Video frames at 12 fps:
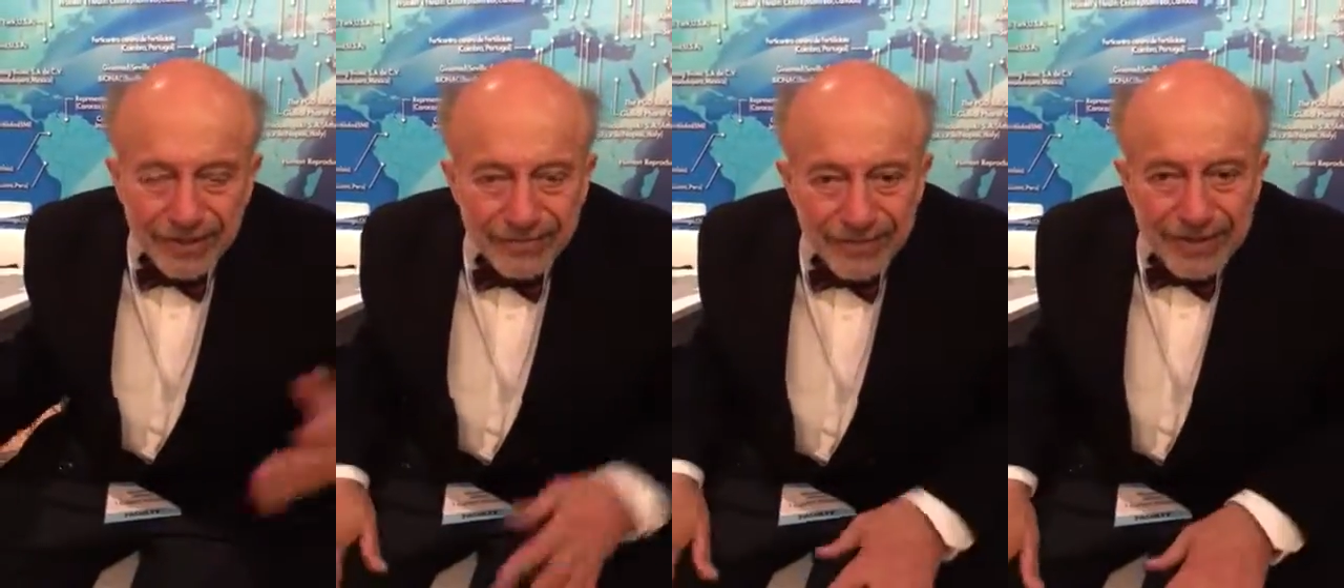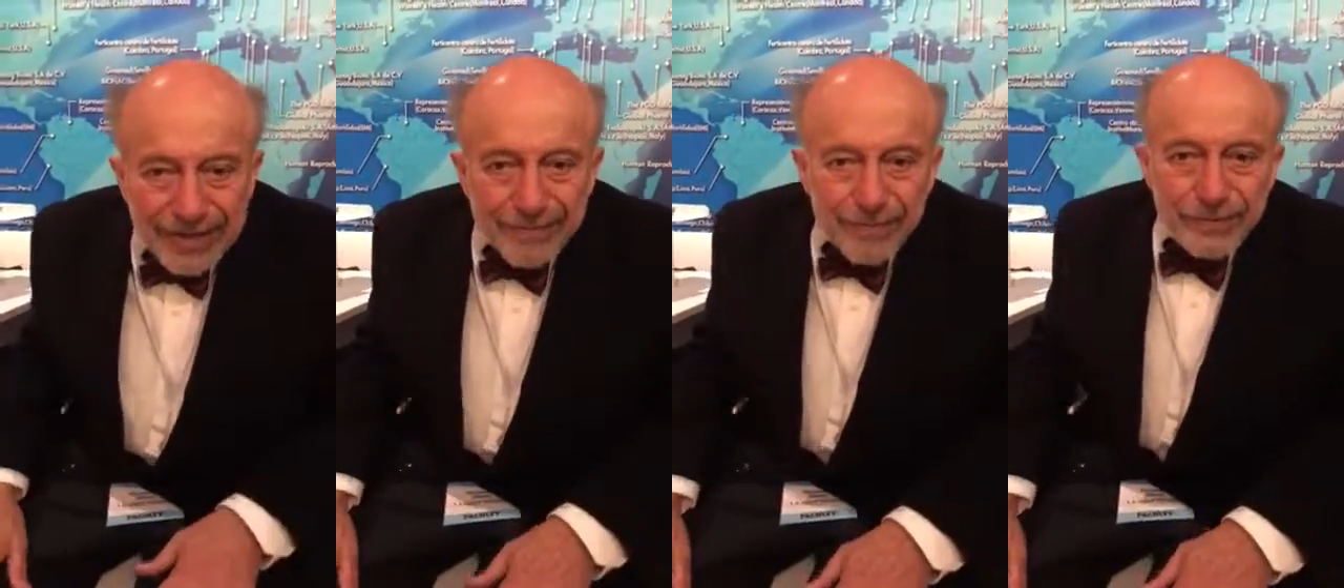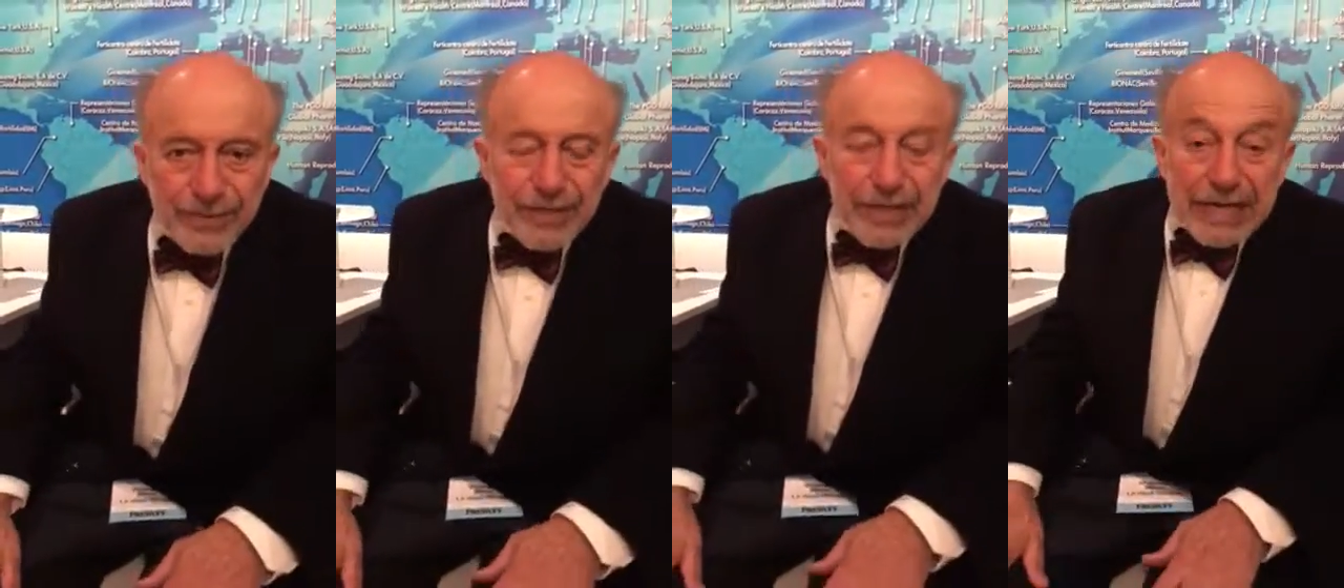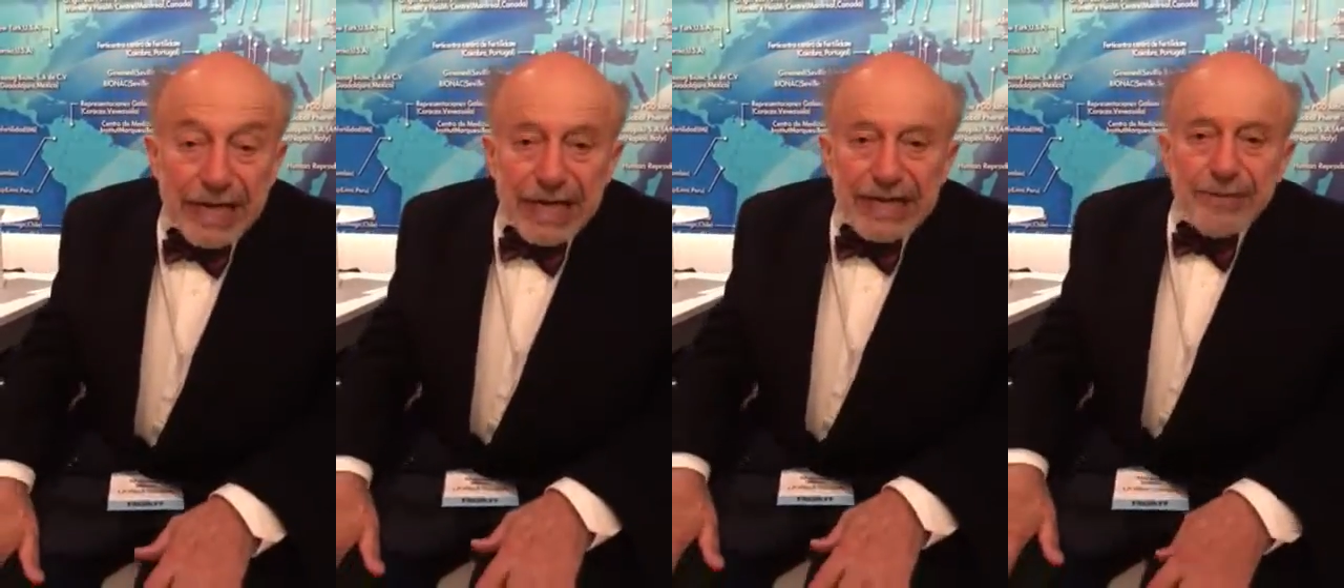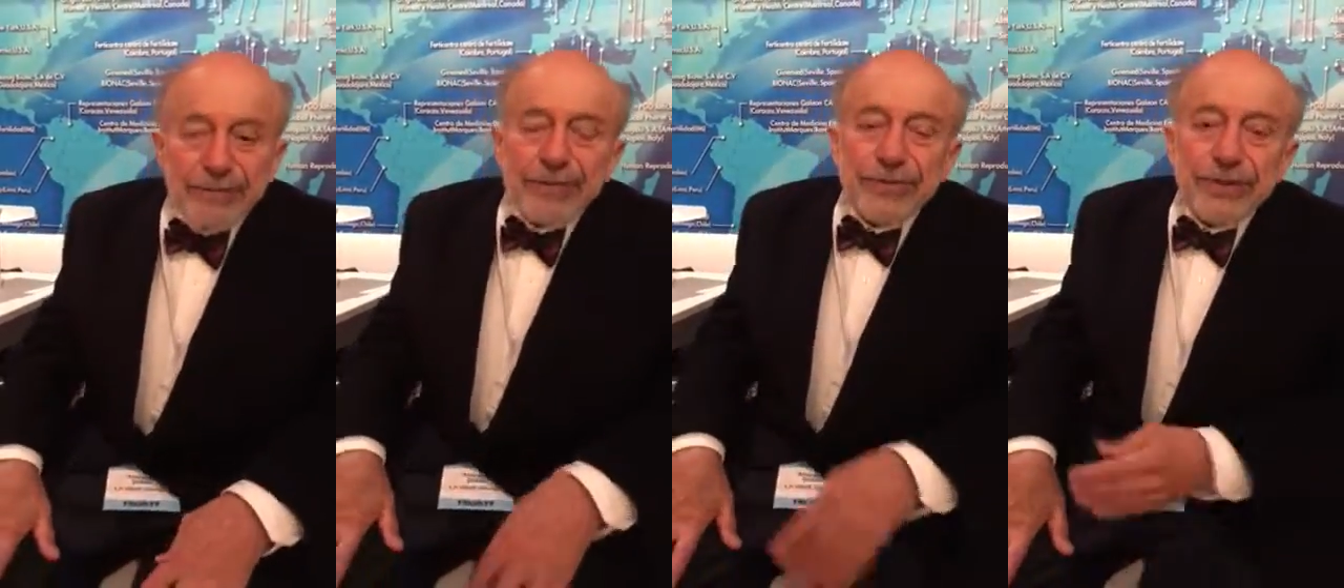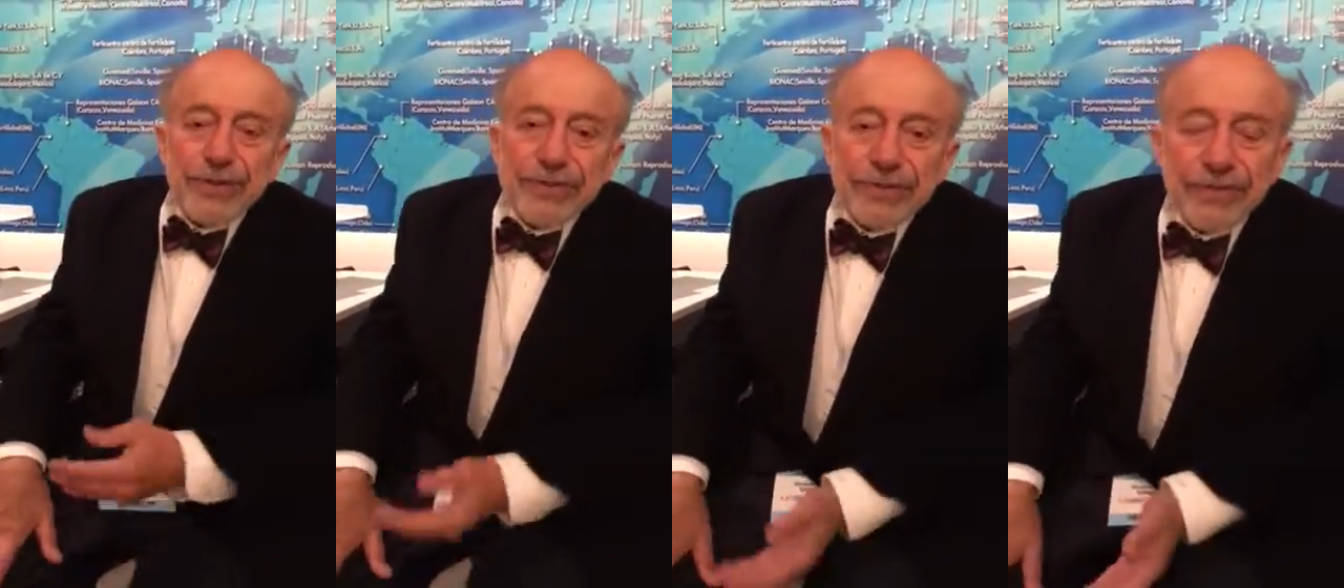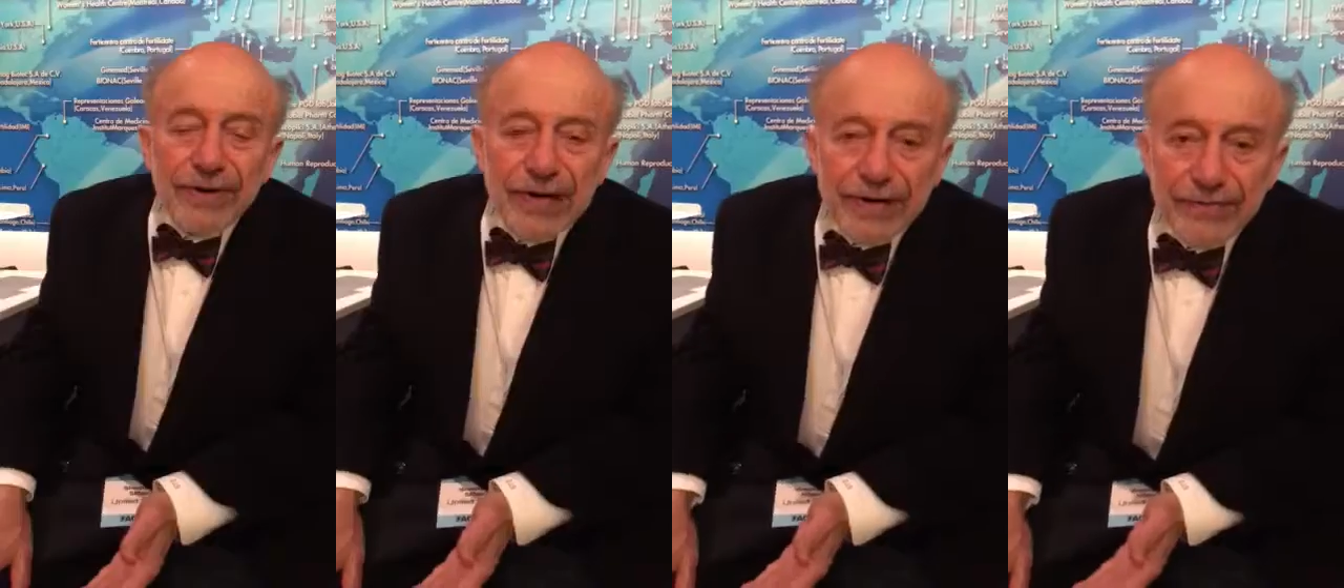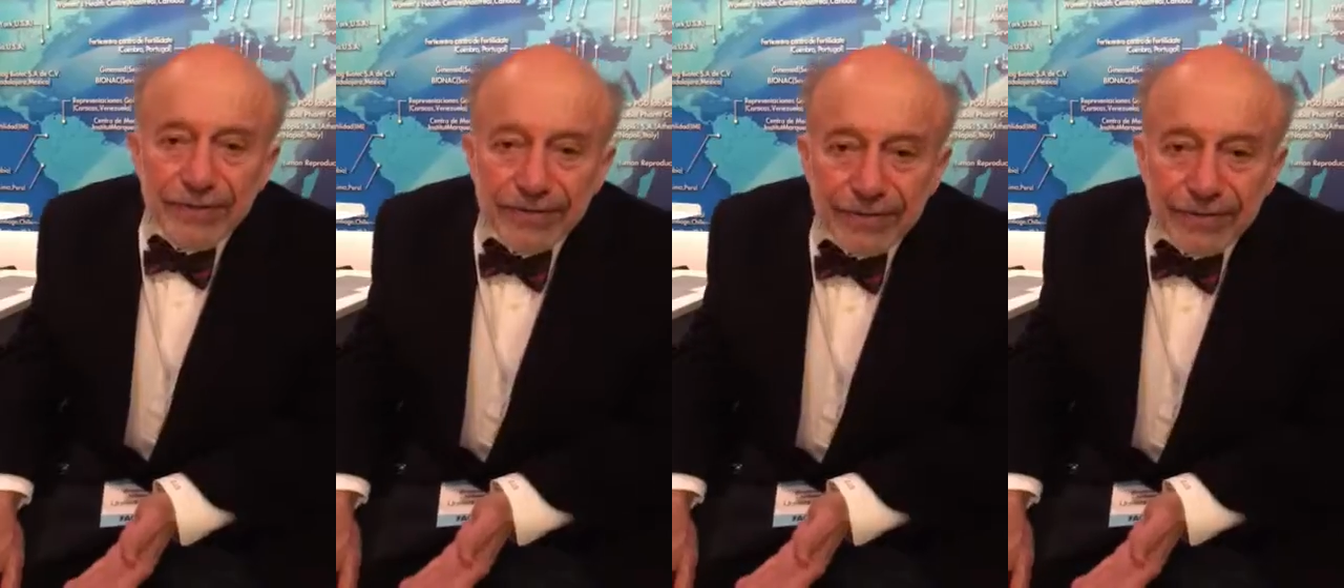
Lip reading: 85%, 90% survival